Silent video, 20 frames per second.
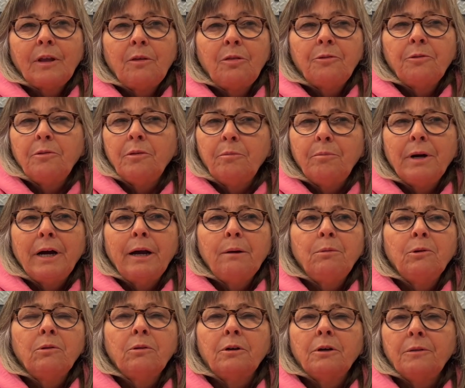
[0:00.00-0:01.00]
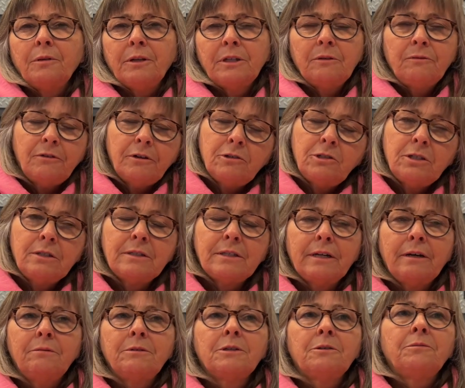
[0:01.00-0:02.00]
through the Bible or the devotions that
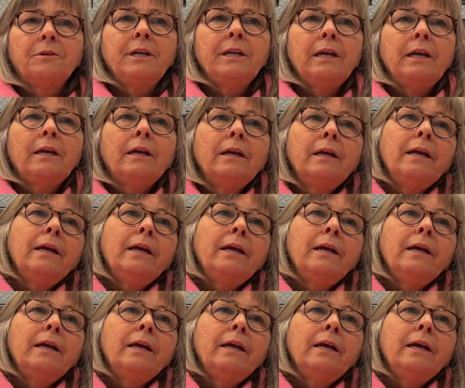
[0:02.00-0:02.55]
I was reading,